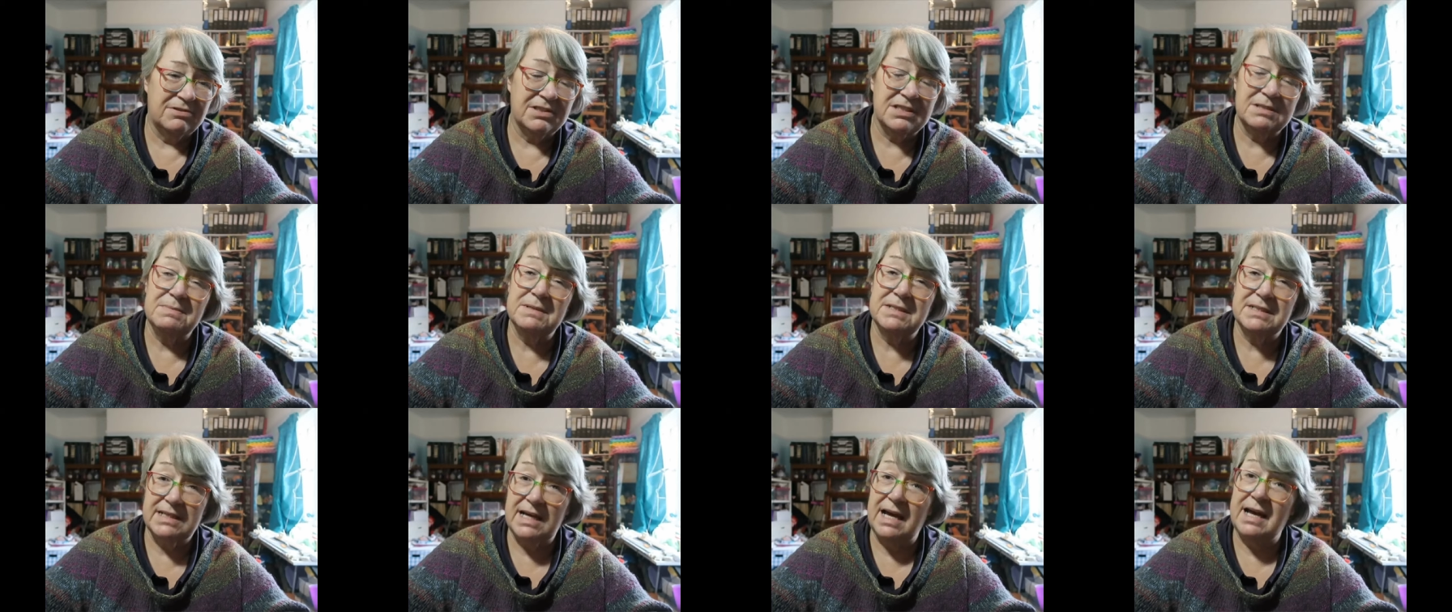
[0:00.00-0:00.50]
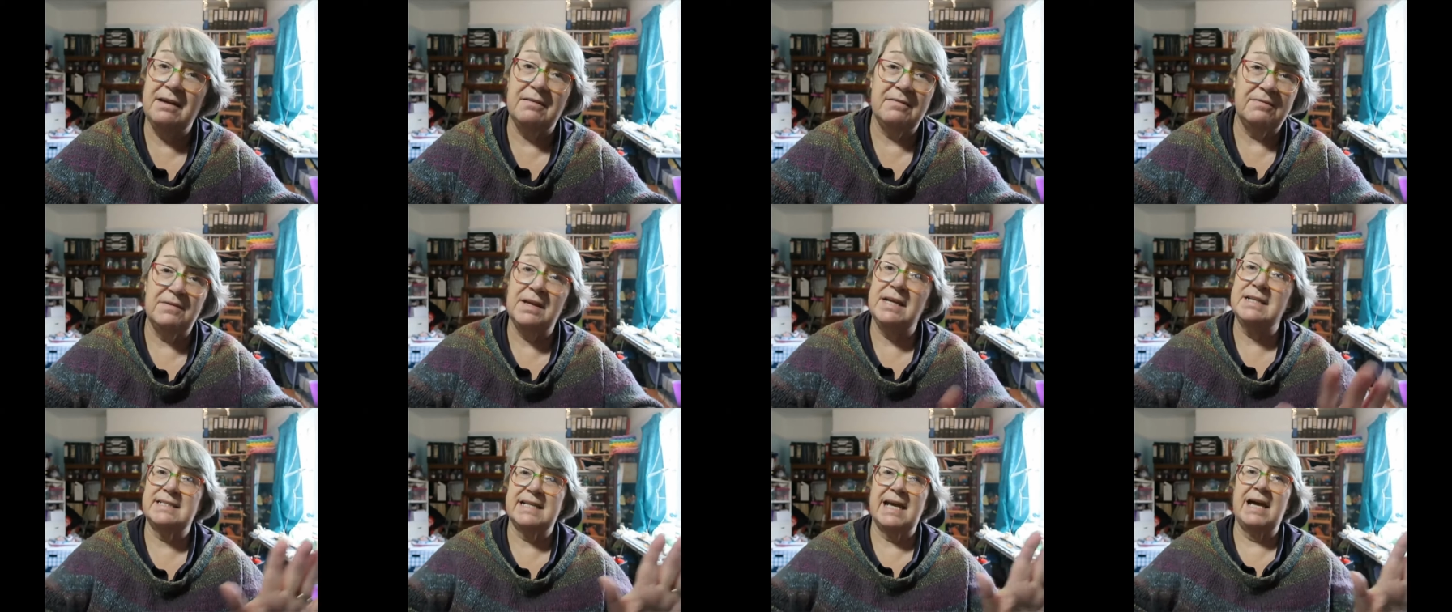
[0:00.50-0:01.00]
Christmas there,
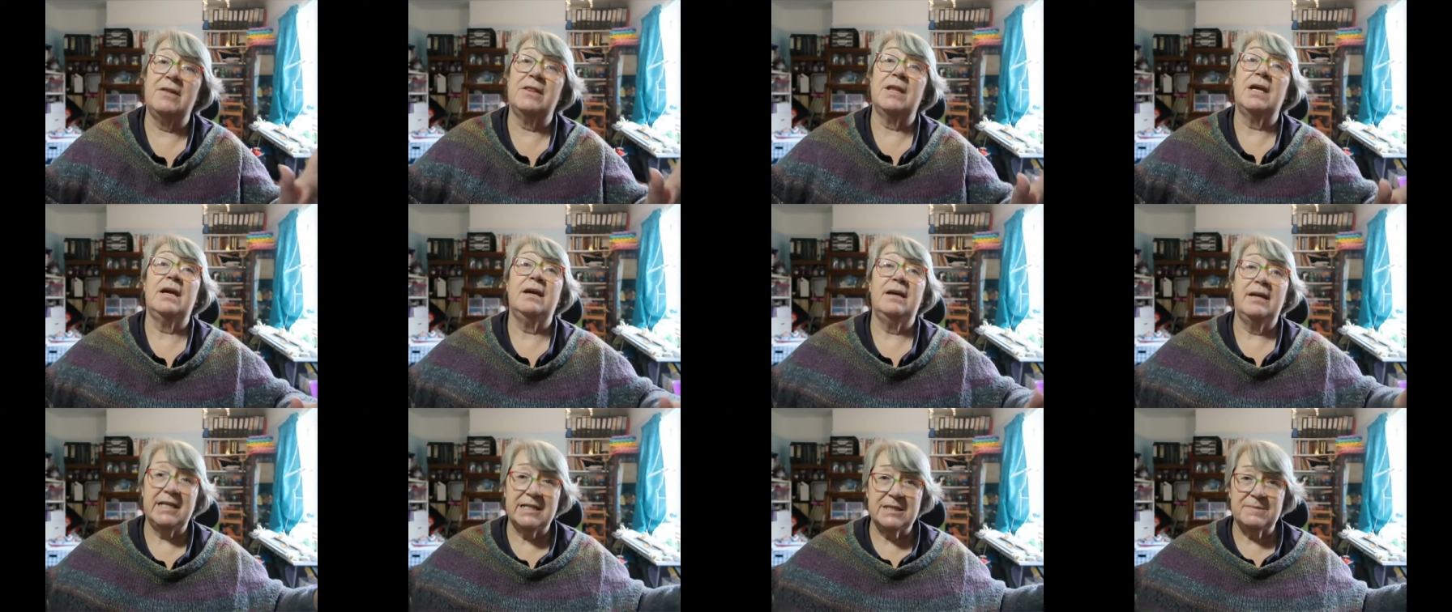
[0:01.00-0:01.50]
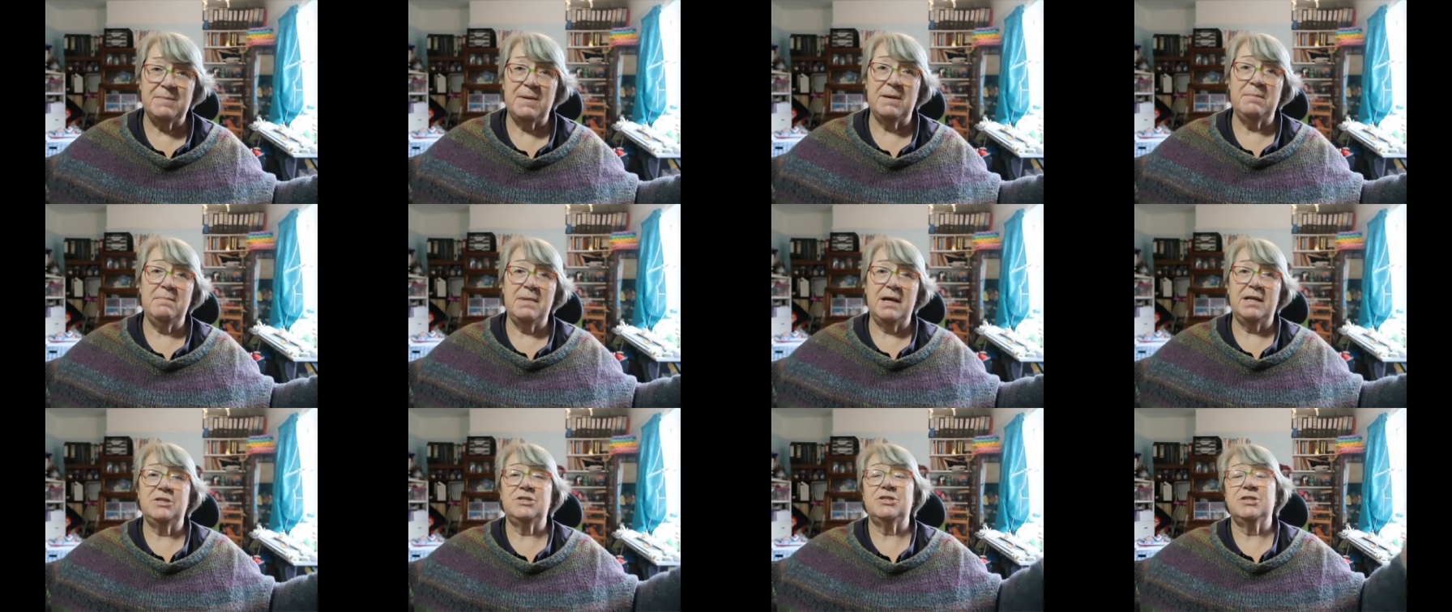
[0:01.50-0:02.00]
it's out there, it's
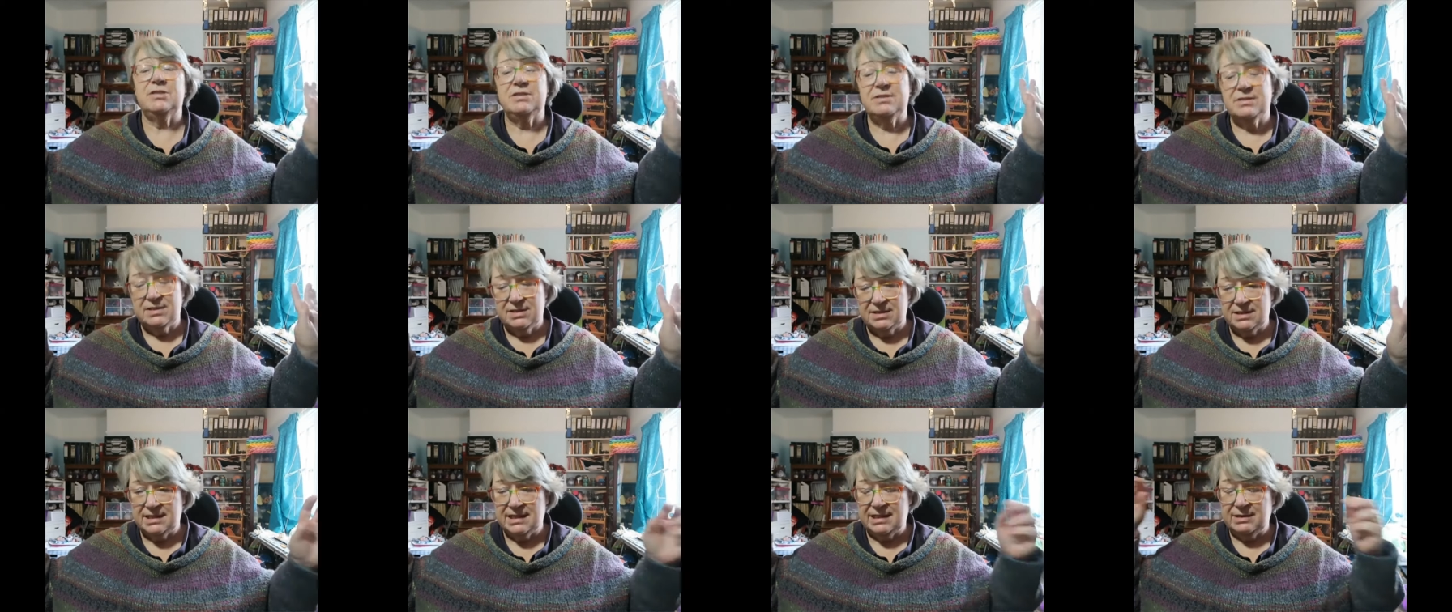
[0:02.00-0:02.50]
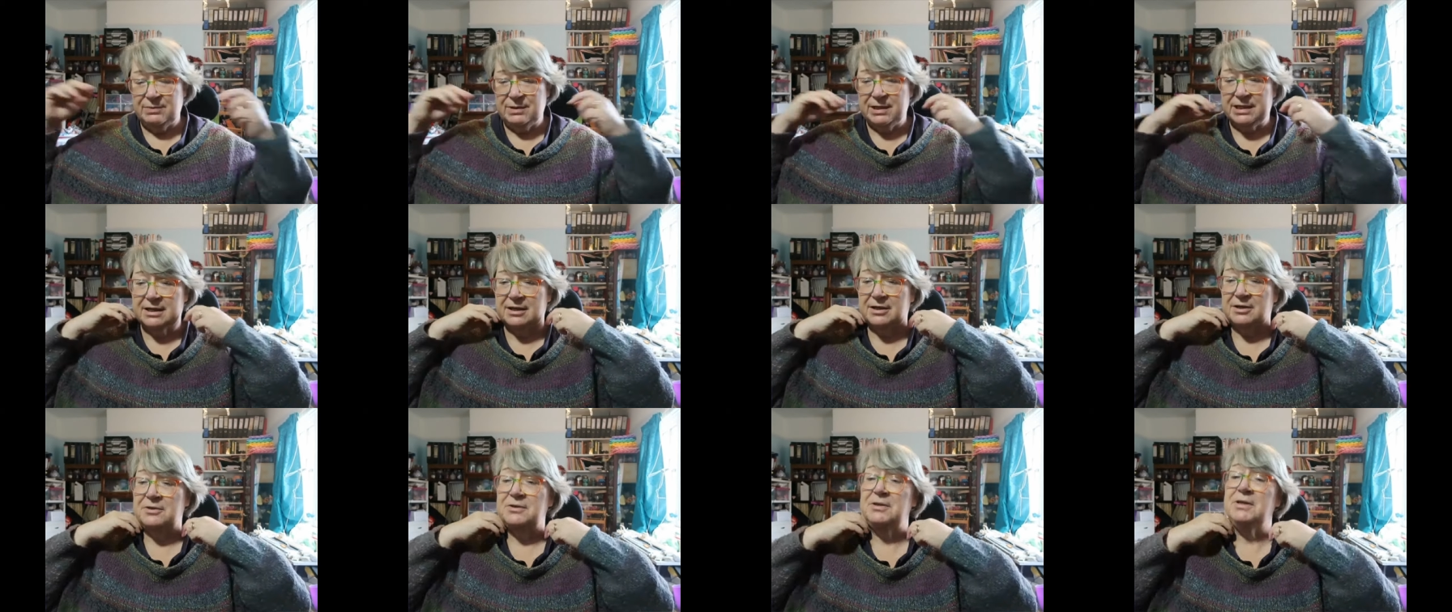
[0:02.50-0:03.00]
been mentioned. There we
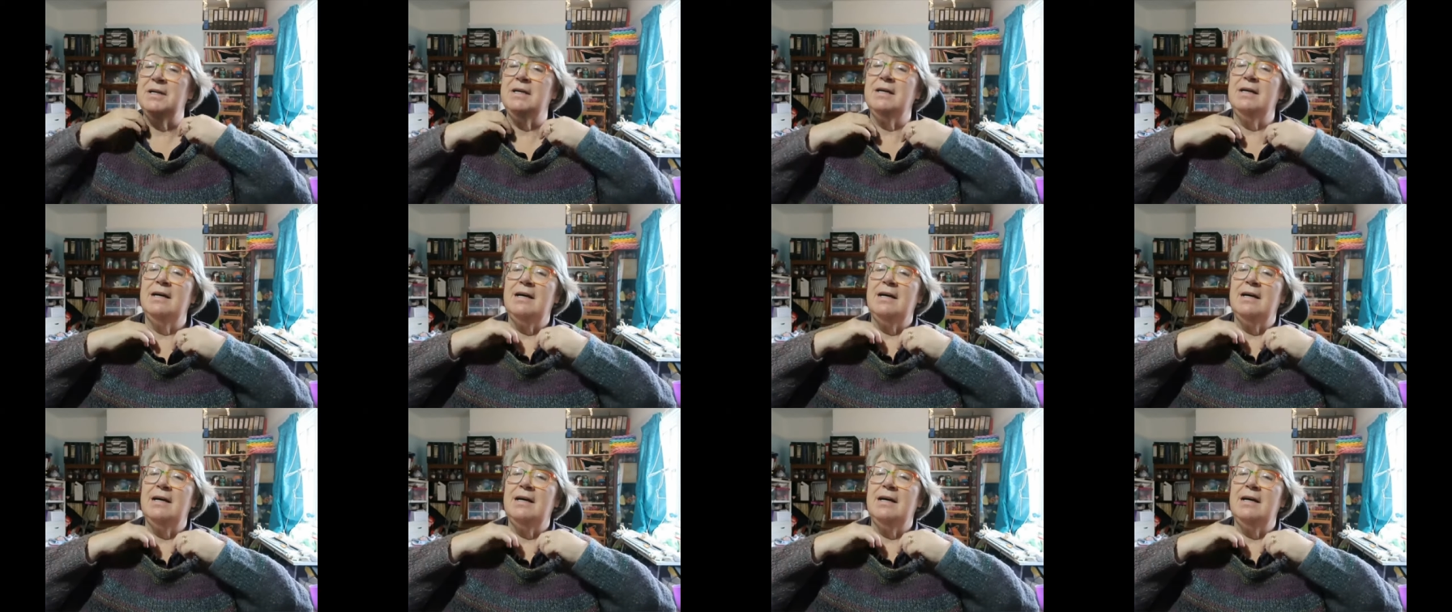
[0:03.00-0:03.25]
go.